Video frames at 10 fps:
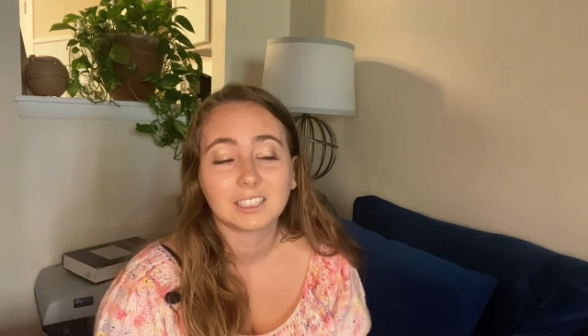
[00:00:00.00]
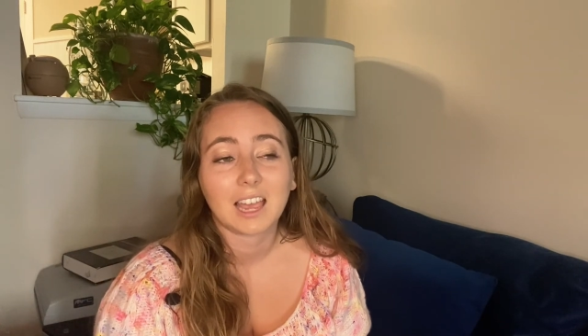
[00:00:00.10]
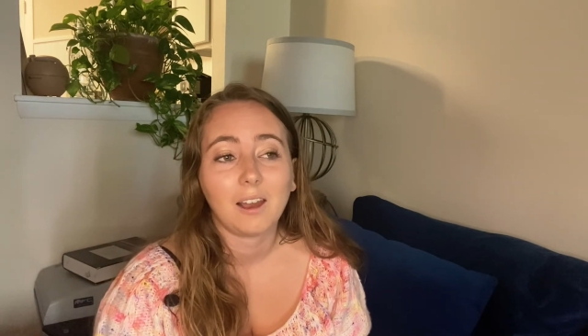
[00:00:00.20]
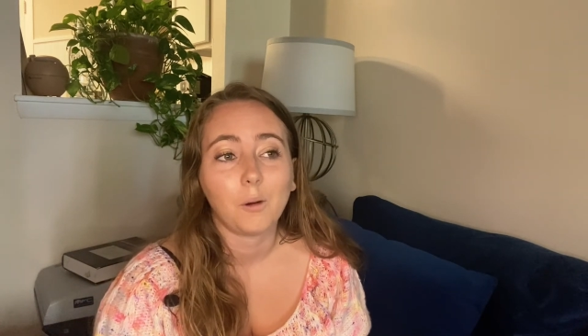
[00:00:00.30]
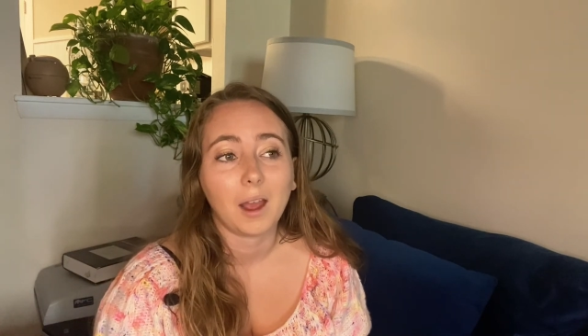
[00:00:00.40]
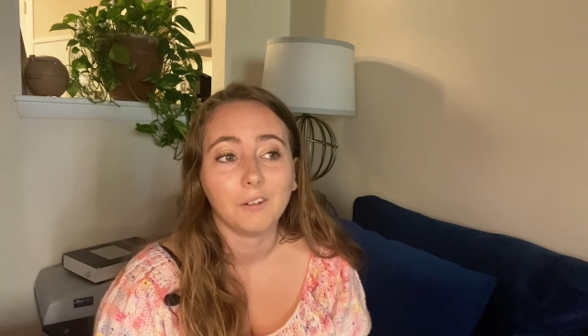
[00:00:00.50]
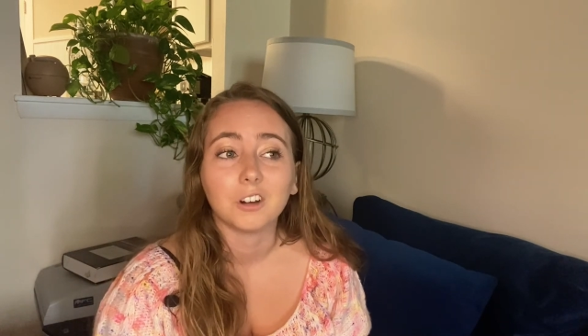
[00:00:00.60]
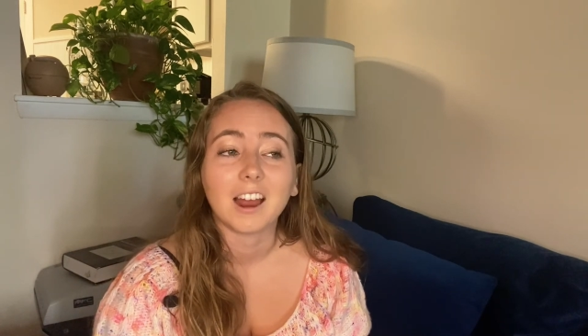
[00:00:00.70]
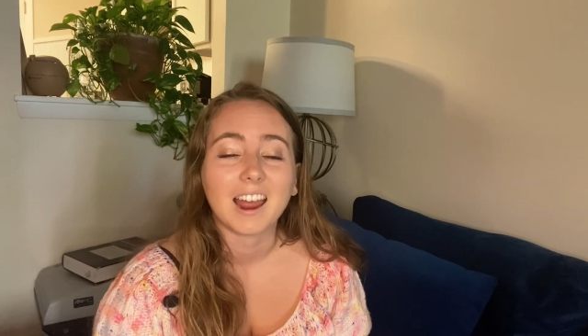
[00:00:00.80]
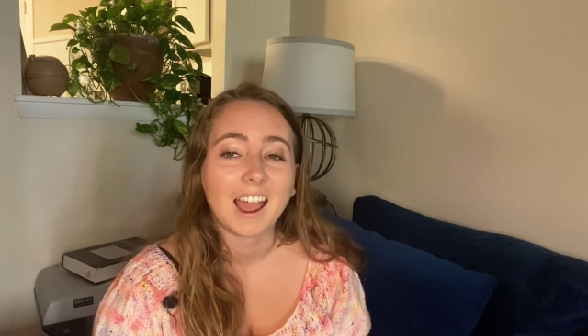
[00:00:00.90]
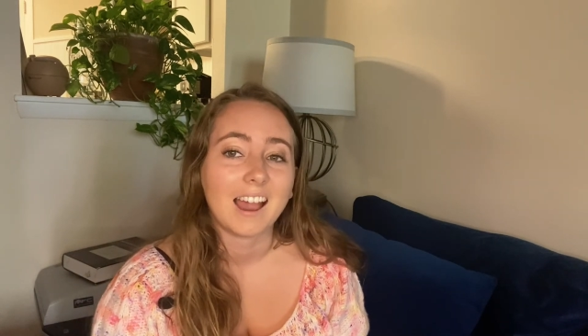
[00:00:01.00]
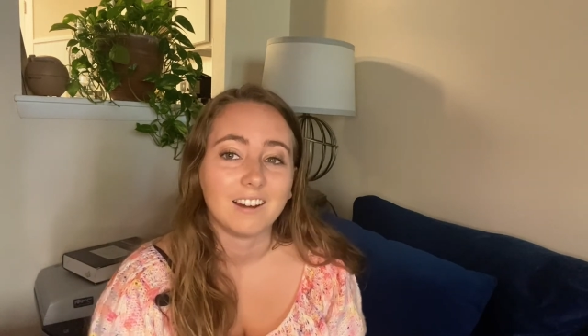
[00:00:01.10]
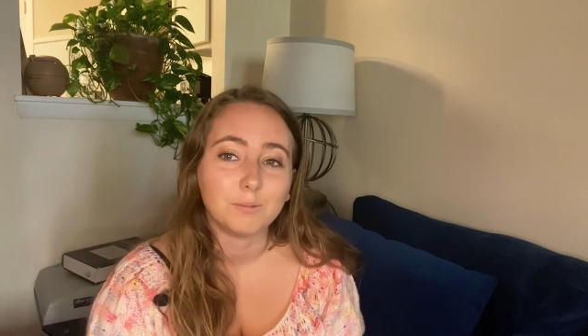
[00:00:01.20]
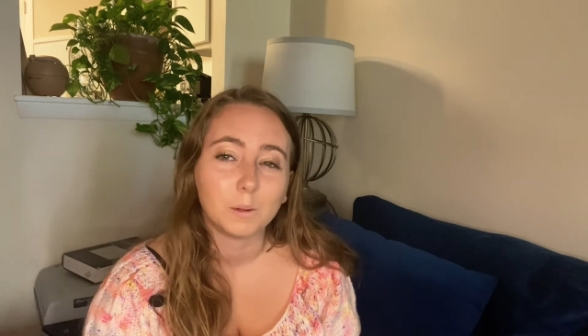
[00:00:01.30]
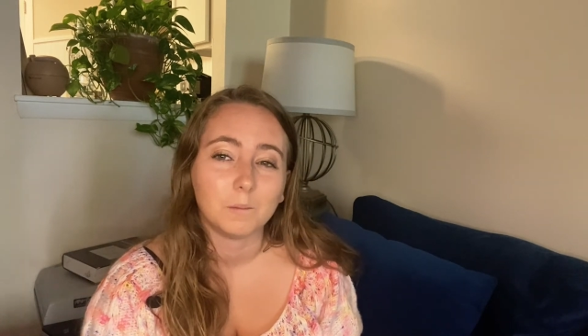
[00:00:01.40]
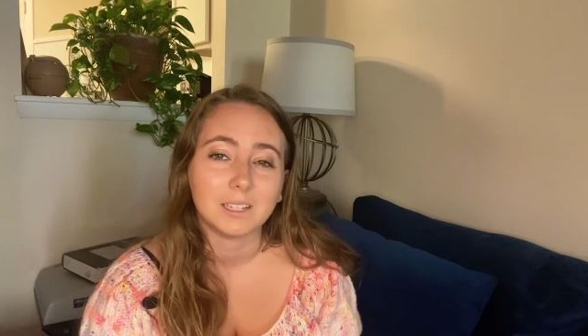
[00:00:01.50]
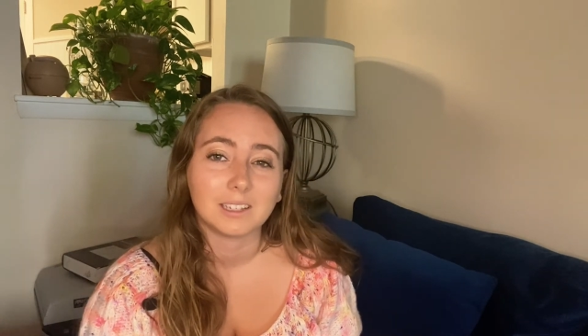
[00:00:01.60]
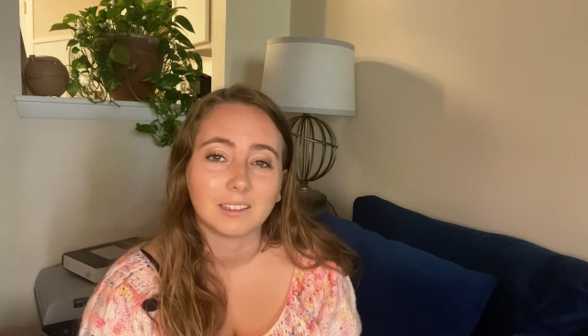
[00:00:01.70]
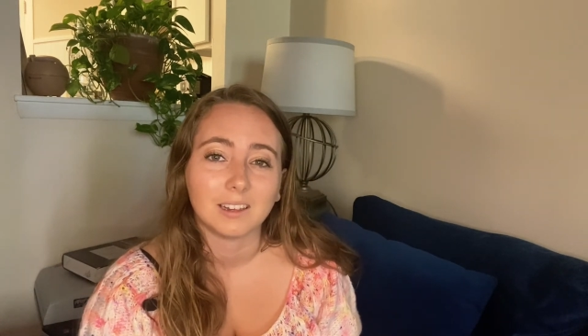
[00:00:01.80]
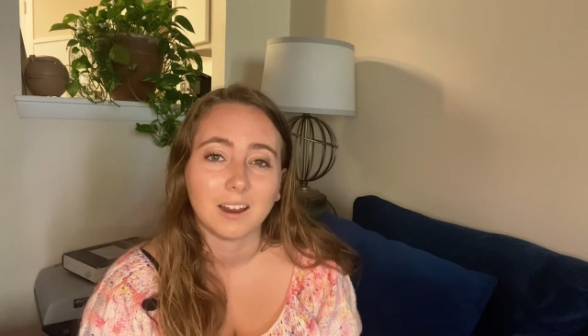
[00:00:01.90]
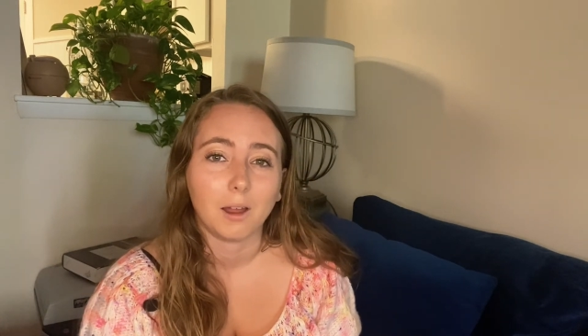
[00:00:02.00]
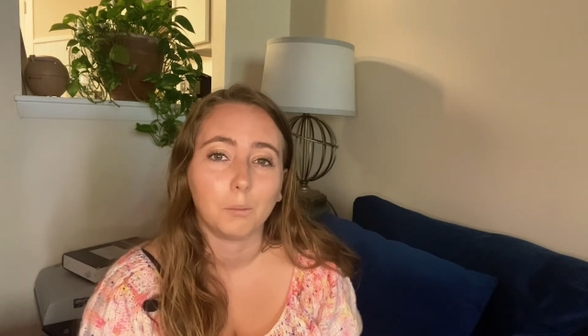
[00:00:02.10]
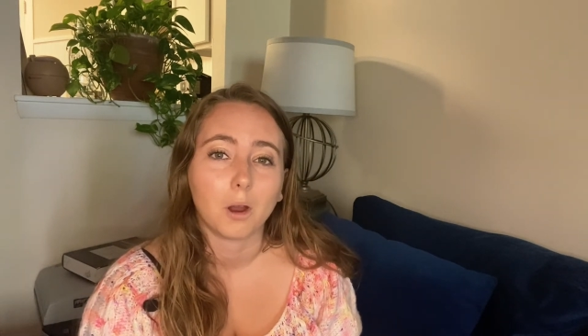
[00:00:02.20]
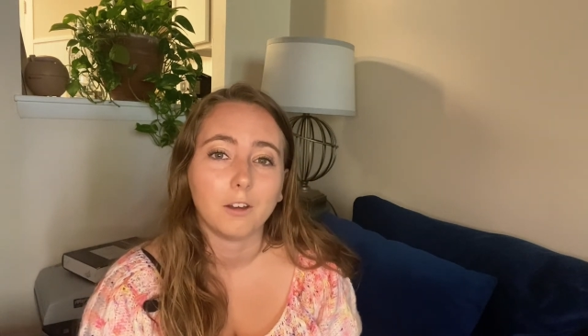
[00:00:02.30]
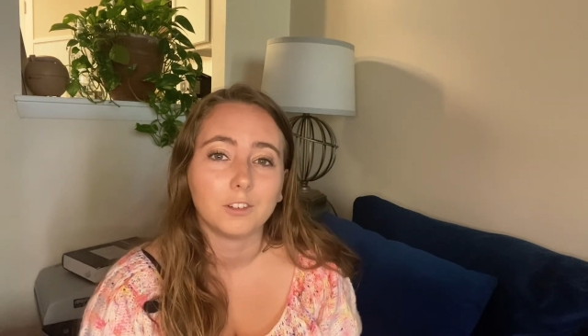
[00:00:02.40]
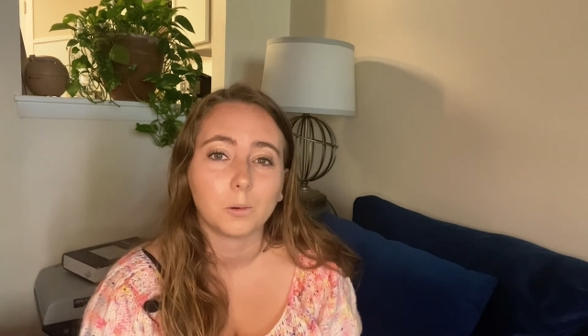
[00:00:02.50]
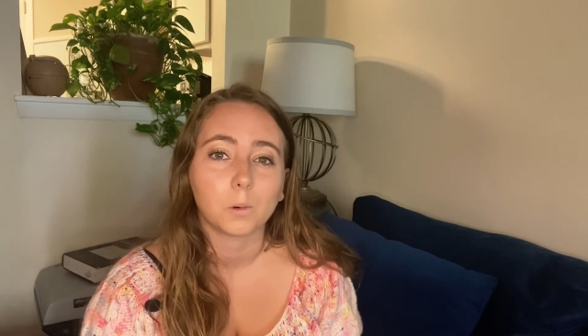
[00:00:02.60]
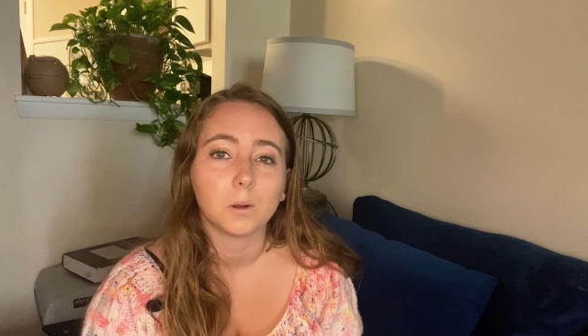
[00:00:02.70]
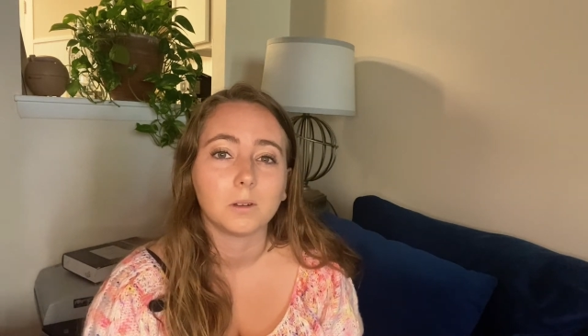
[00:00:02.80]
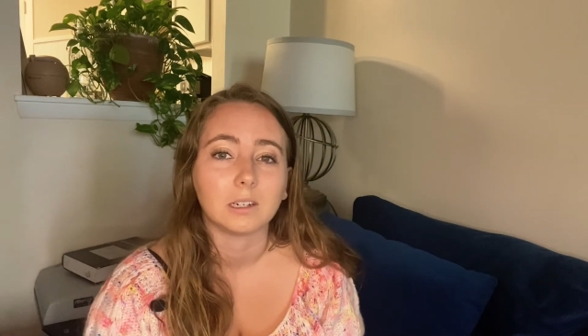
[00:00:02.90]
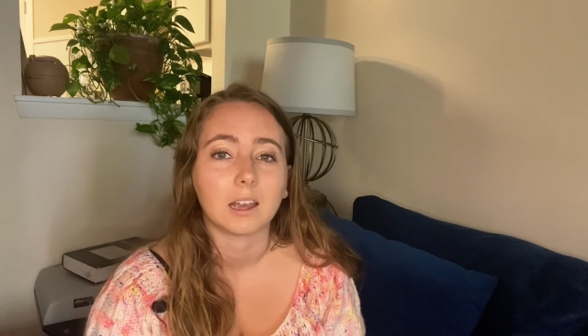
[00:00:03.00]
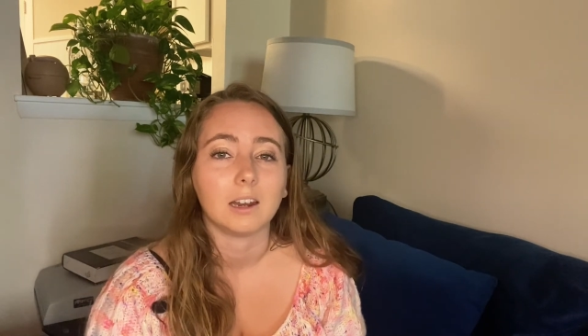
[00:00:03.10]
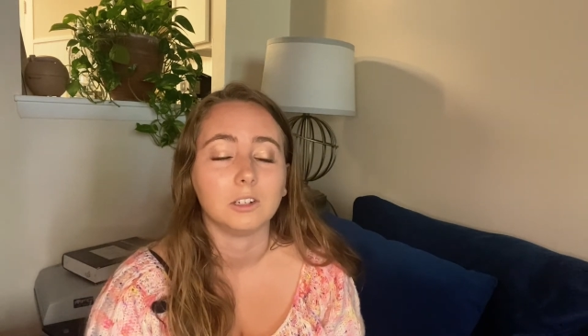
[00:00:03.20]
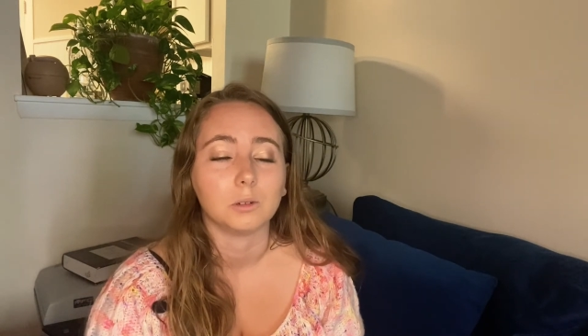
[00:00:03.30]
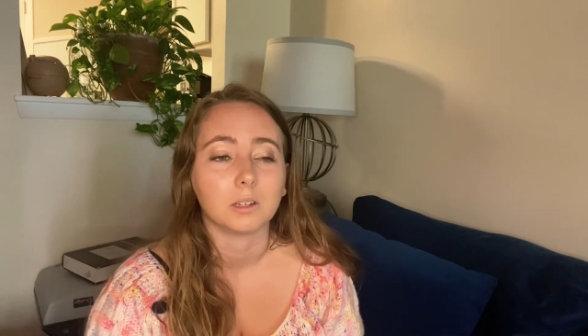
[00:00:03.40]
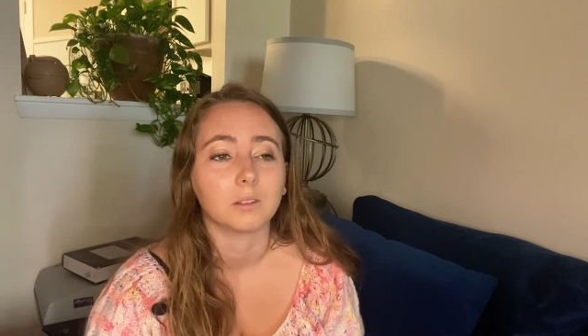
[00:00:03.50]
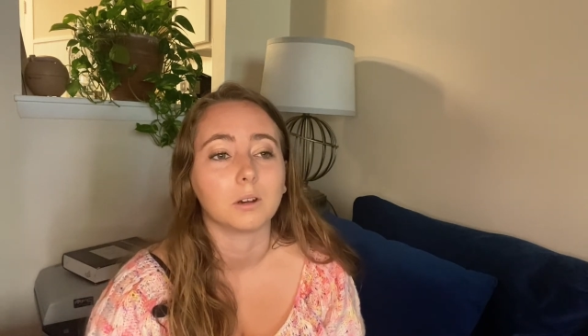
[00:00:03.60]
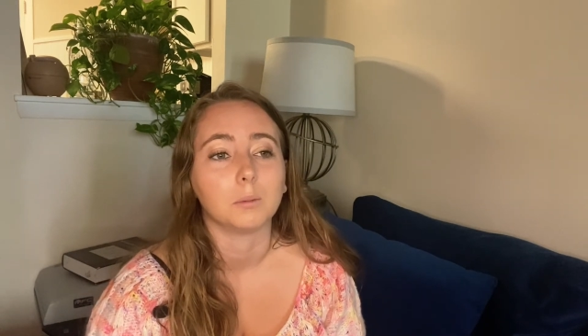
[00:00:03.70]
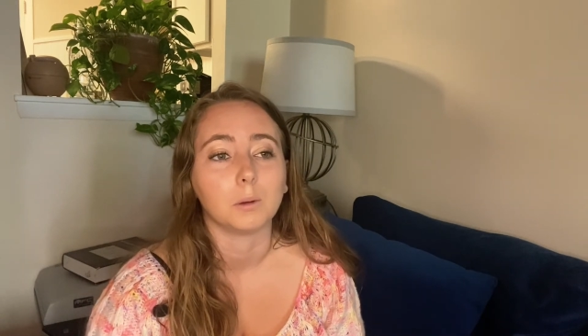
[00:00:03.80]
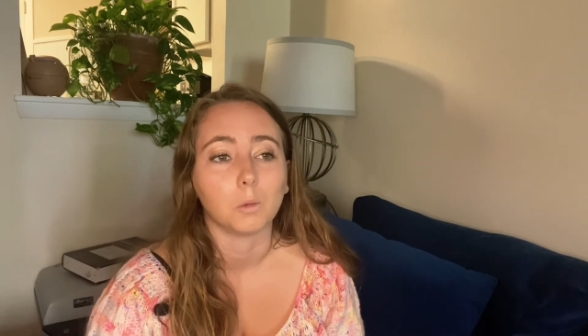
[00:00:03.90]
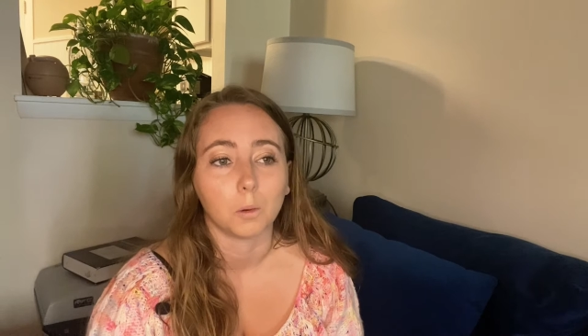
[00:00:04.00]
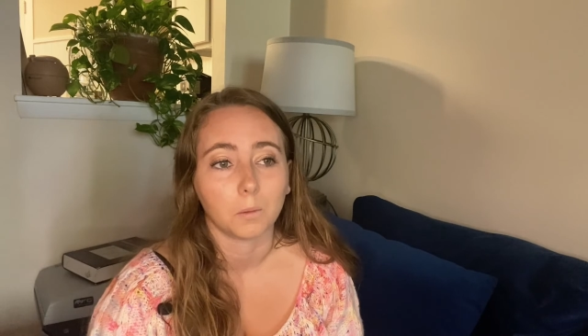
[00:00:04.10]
However, I have been missing the nonprofit world and kind of doing a little bit more